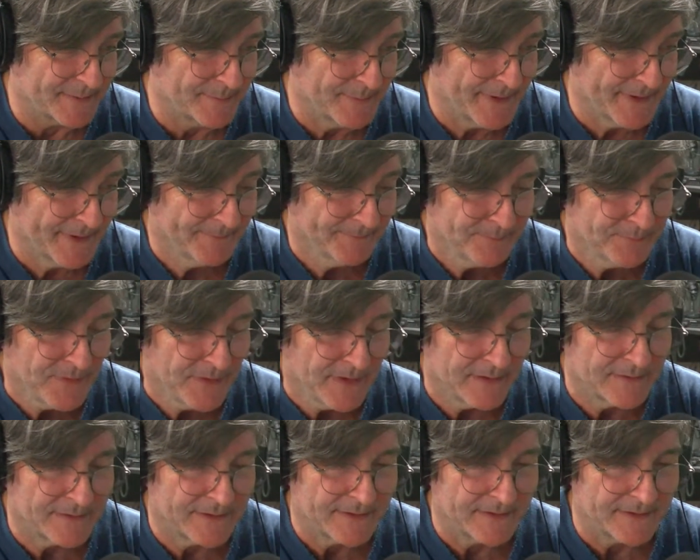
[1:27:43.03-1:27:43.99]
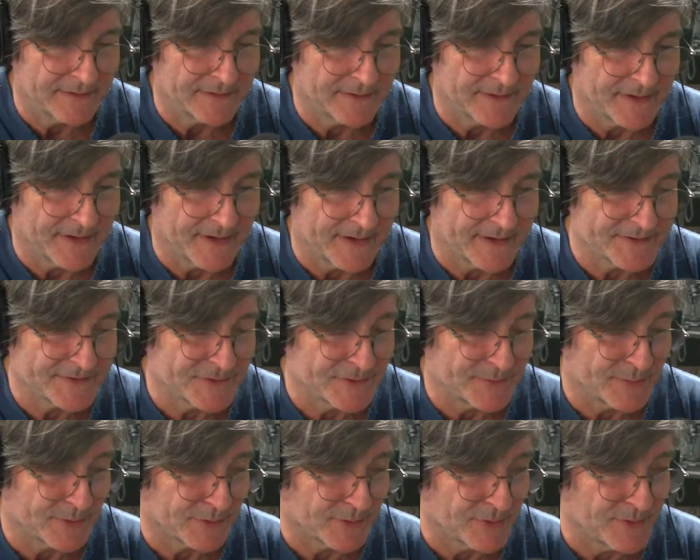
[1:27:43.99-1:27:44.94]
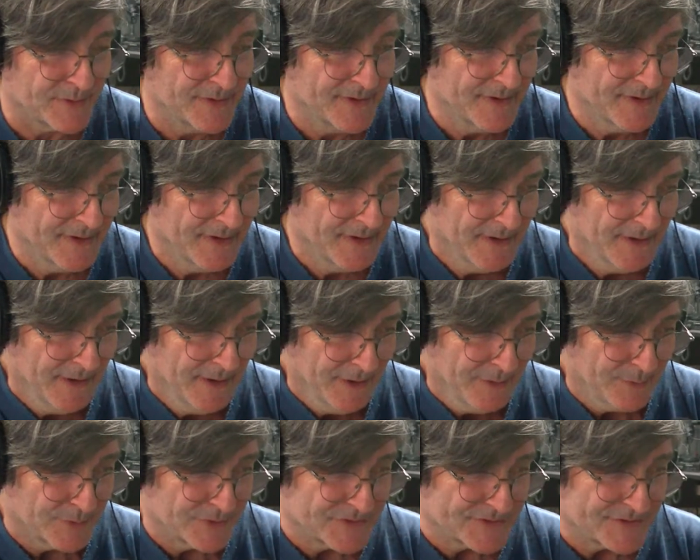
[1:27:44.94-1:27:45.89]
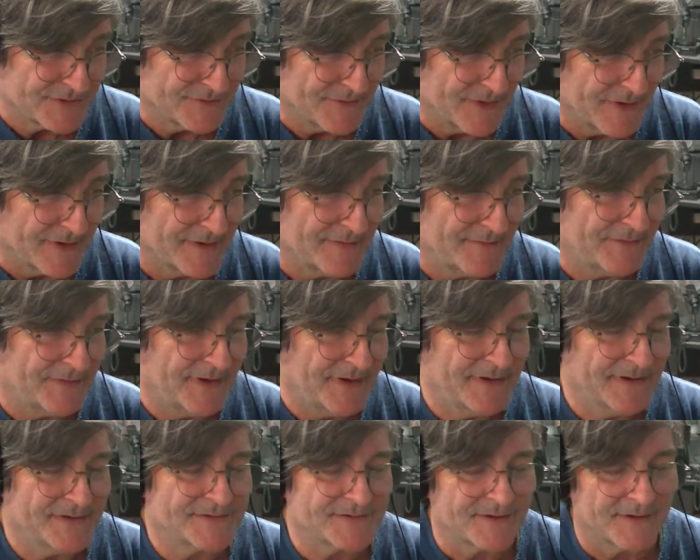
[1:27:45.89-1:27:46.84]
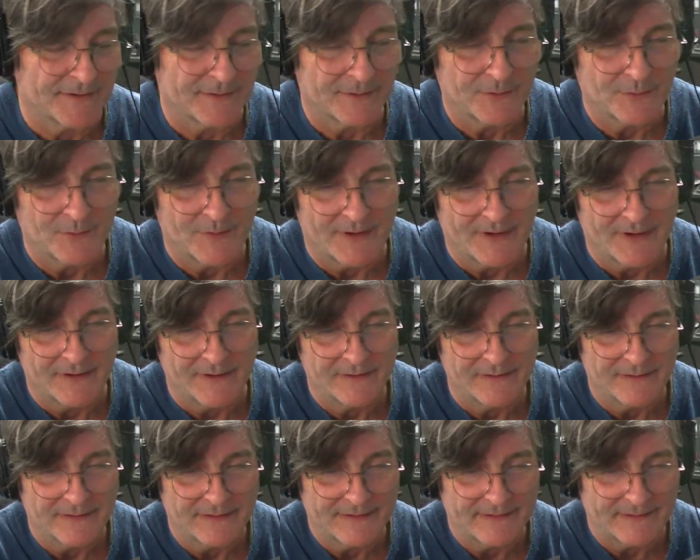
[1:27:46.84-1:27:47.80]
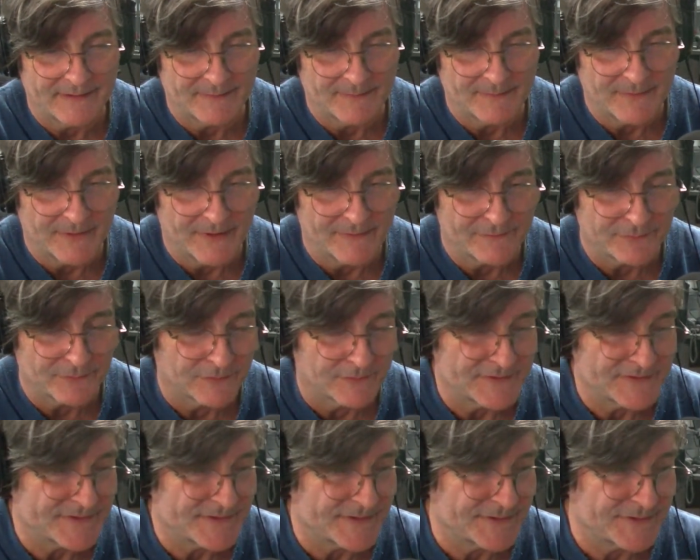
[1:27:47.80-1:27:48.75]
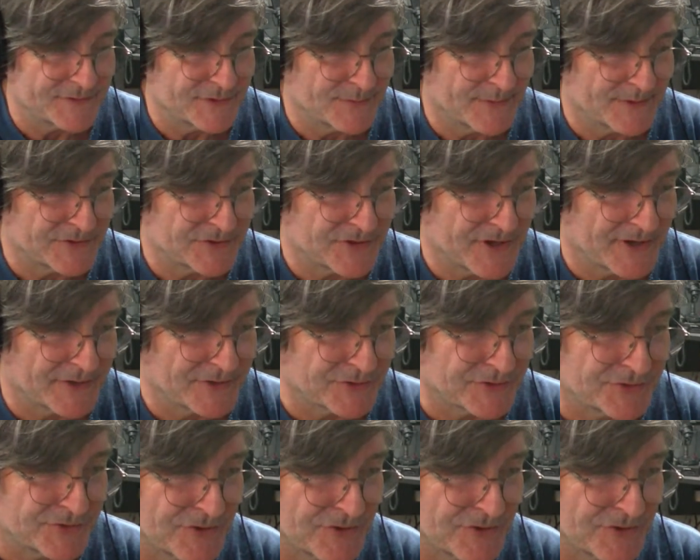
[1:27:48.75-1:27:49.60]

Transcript: and back in the car, Subaru, which survived. So I haven't really seen too much country